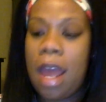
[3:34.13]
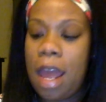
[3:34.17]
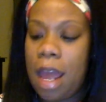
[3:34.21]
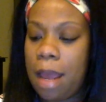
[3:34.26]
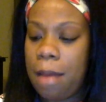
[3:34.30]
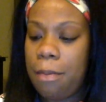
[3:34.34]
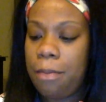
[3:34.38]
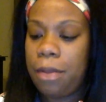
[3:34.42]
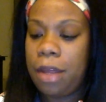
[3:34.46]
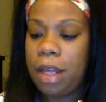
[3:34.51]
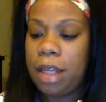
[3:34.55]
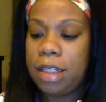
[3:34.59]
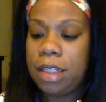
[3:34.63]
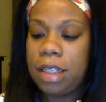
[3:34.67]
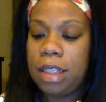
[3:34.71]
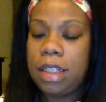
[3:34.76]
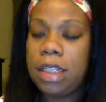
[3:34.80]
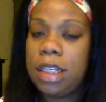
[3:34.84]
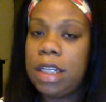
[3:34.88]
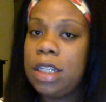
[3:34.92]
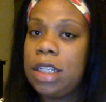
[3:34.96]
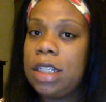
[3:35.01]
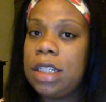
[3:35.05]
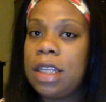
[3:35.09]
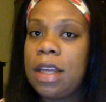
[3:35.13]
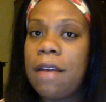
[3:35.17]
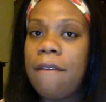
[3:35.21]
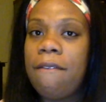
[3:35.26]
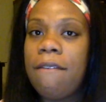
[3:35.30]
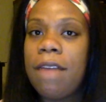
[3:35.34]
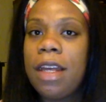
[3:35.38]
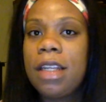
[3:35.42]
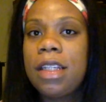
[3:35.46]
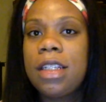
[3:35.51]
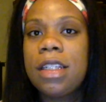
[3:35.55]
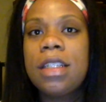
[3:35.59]
in places such as
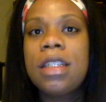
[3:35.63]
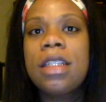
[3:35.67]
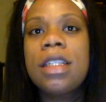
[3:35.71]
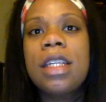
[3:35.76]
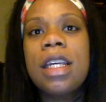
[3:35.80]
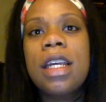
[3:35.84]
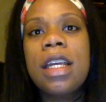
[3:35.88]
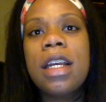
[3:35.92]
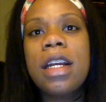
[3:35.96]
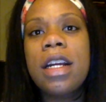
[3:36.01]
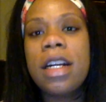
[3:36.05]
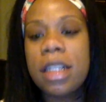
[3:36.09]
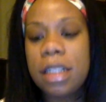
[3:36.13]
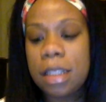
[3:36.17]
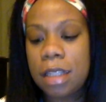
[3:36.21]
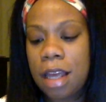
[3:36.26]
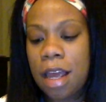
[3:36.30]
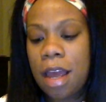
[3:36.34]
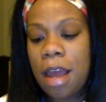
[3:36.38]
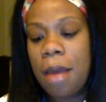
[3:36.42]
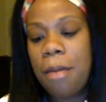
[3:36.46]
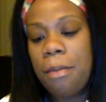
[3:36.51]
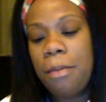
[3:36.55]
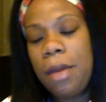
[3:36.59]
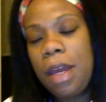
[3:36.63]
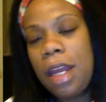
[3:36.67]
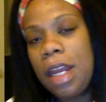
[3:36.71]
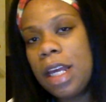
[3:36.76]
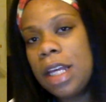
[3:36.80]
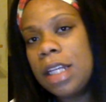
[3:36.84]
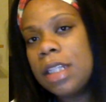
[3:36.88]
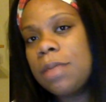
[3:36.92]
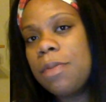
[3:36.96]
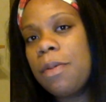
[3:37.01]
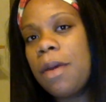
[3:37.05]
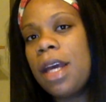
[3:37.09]
convention centers,
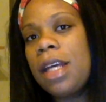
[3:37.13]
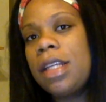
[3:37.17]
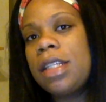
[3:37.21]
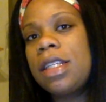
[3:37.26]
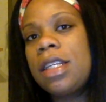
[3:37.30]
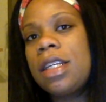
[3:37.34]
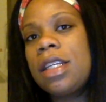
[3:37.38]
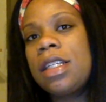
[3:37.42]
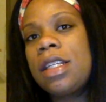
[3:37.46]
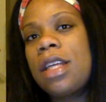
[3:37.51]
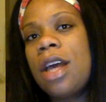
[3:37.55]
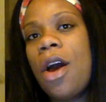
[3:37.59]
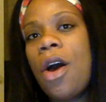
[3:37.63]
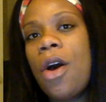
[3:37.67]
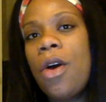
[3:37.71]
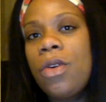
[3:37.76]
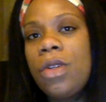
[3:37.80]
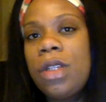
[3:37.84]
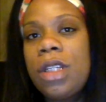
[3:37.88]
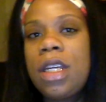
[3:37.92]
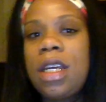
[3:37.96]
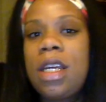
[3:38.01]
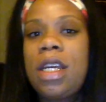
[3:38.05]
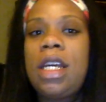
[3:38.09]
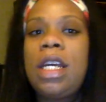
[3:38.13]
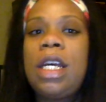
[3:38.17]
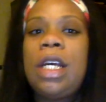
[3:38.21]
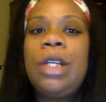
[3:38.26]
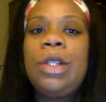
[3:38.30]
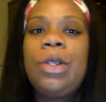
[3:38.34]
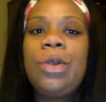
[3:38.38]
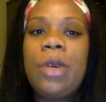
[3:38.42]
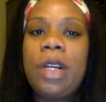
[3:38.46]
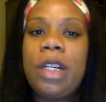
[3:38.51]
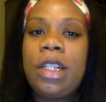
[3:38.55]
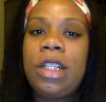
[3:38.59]
meeting spaces,
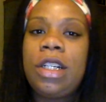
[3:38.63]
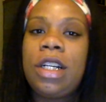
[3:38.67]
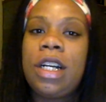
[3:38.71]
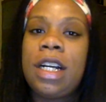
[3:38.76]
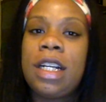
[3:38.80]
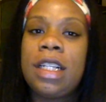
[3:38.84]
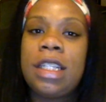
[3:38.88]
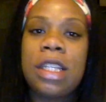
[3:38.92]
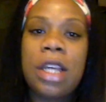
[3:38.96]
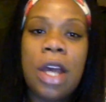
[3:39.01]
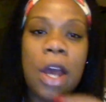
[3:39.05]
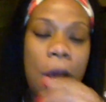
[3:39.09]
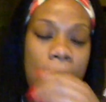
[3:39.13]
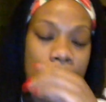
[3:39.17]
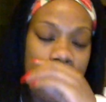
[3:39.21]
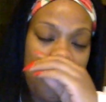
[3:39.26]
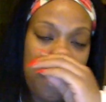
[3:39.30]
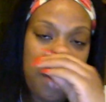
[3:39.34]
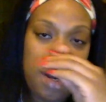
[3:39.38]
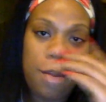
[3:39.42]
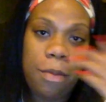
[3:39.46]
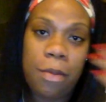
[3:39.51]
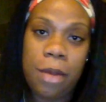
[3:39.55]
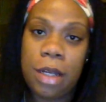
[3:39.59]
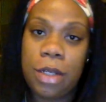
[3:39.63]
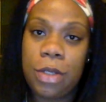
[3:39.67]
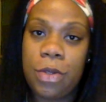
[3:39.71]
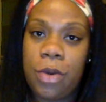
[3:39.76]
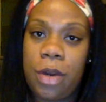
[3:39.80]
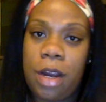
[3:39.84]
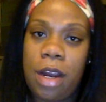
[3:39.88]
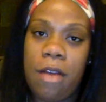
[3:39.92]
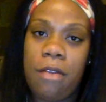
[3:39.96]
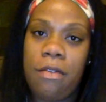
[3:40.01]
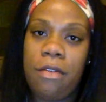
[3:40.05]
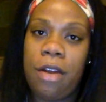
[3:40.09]
hotels, restaurants, pretty much
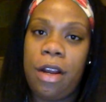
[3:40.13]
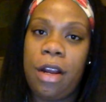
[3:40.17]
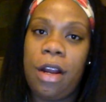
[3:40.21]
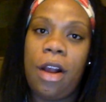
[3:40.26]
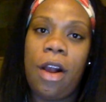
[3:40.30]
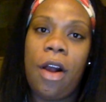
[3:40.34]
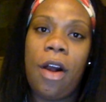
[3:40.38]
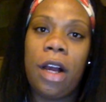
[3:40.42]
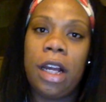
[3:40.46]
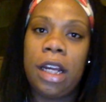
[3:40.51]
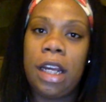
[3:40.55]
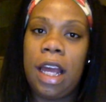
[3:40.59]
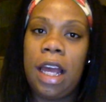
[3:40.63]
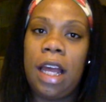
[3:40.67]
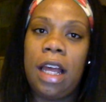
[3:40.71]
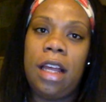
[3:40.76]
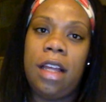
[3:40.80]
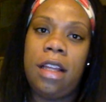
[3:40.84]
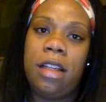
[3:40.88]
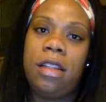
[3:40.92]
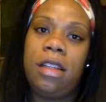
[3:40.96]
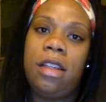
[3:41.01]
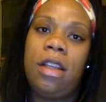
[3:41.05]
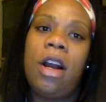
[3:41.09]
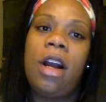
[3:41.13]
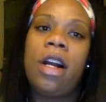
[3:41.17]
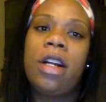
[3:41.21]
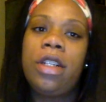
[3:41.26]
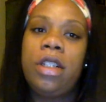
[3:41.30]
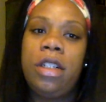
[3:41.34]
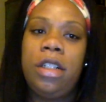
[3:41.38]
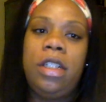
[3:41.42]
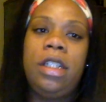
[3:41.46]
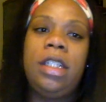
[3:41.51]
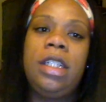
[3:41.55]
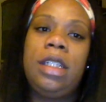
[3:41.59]
wherever on a
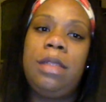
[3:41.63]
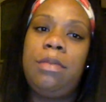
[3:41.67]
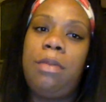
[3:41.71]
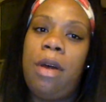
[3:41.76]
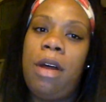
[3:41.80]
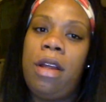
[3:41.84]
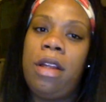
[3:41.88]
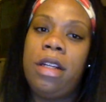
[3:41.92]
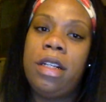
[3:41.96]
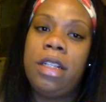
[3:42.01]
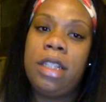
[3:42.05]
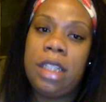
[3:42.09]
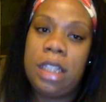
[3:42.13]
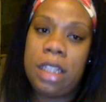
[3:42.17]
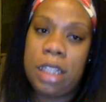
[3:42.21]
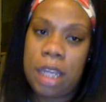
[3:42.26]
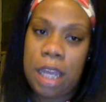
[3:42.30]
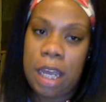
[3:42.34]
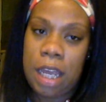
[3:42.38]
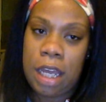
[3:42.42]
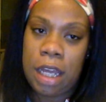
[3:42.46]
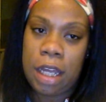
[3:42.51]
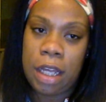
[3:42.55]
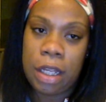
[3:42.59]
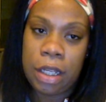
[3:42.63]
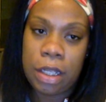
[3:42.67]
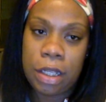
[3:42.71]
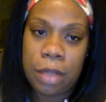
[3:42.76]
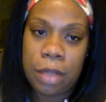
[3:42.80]
larger or smaller scale.